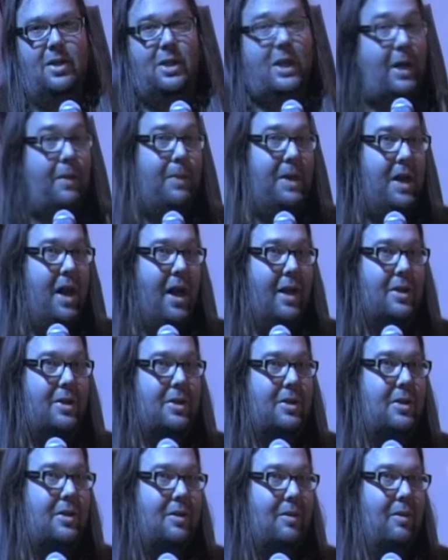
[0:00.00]

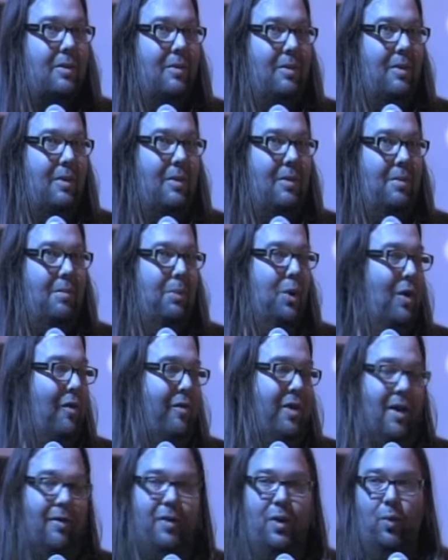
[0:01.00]
CBS
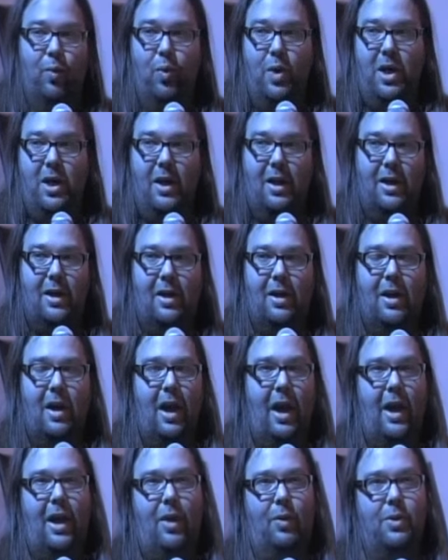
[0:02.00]
movie of the week
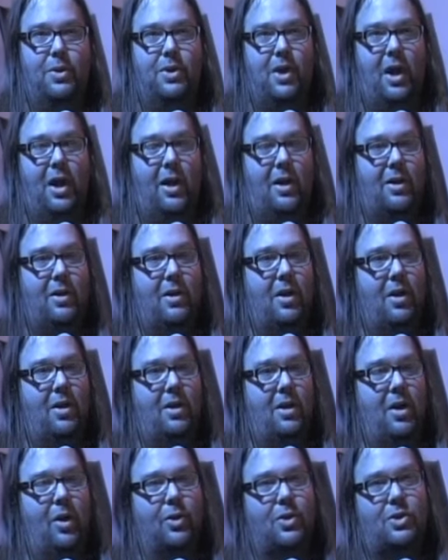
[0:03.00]
and it was like,
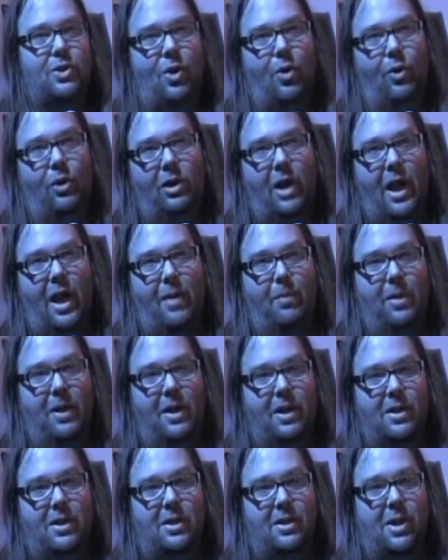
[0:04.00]
you know, so lame
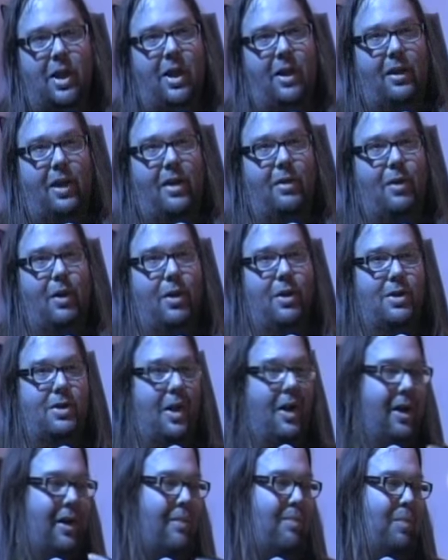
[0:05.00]
because he's like, they, he's
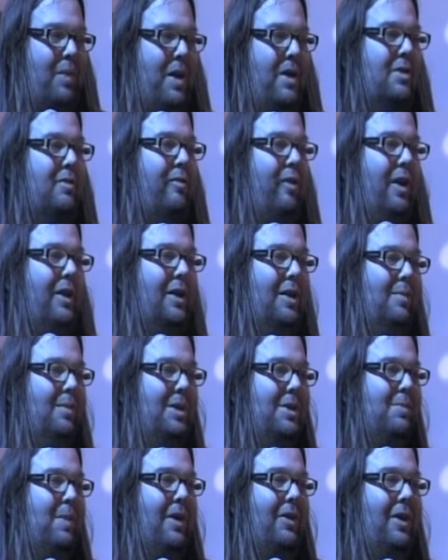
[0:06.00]
like his victim,
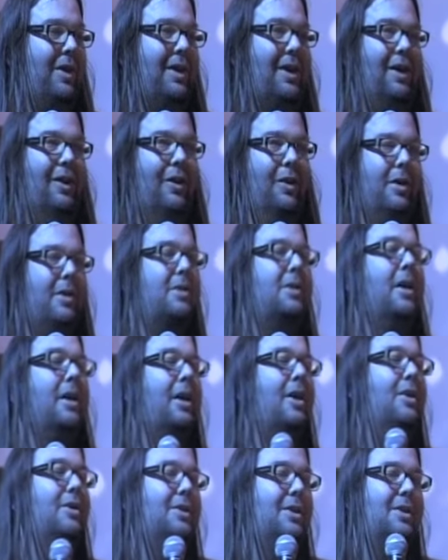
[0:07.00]
he's about to kill her, and he's like,
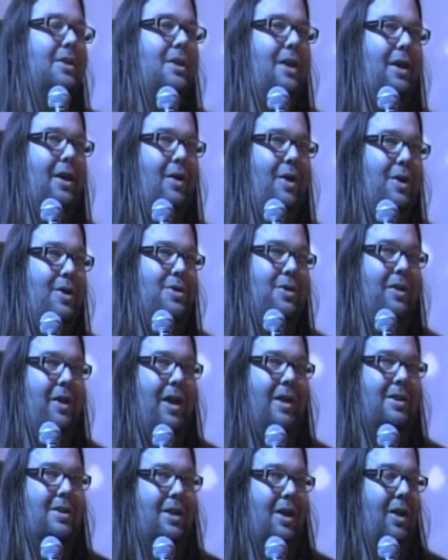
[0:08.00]
here's a cigarette, here's your
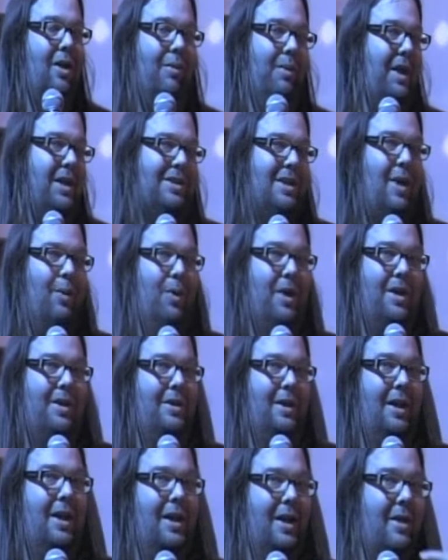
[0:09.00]
last cigarette. But that's not what he
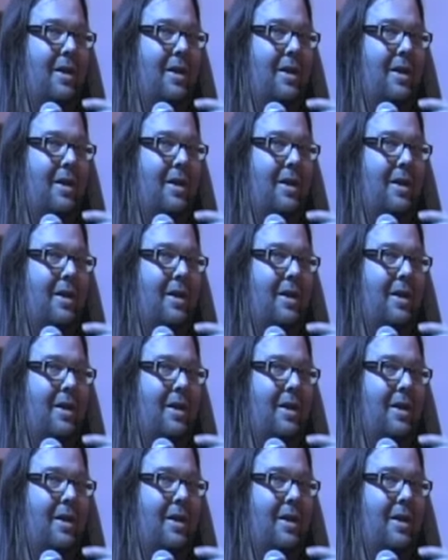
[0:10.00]
did.